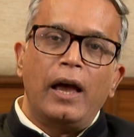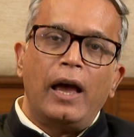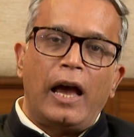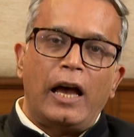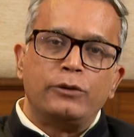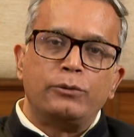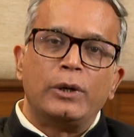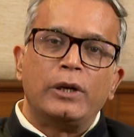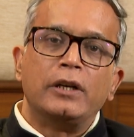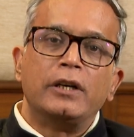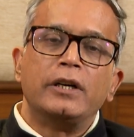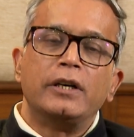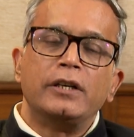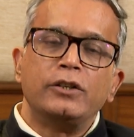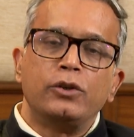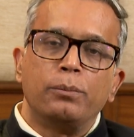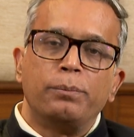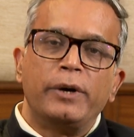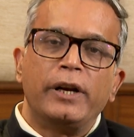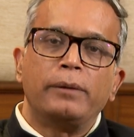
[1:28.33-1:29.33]
as we learn
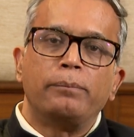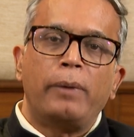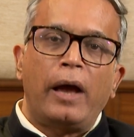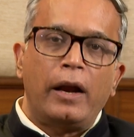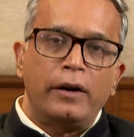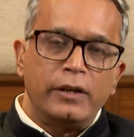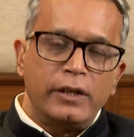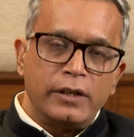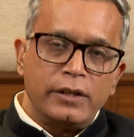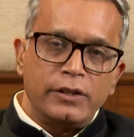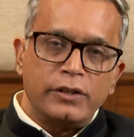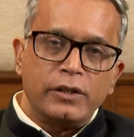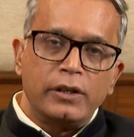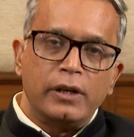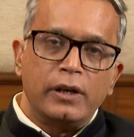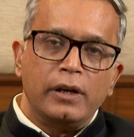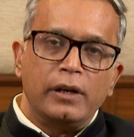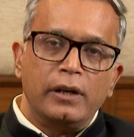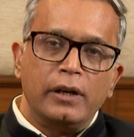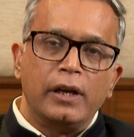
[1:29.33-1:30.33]
to break barriers,
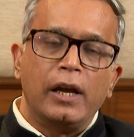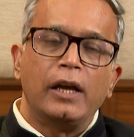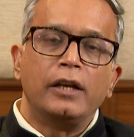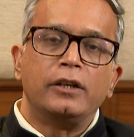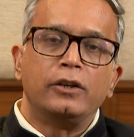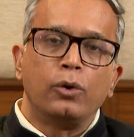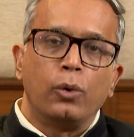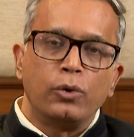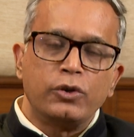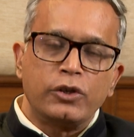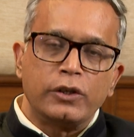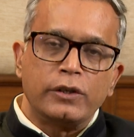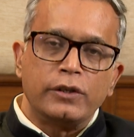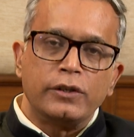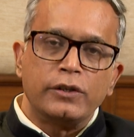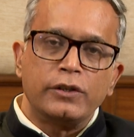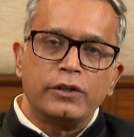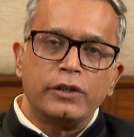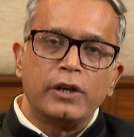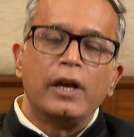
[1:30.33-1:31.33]
negate
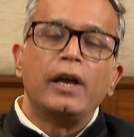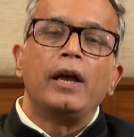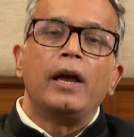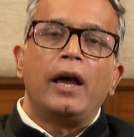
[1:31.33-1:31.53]
notions,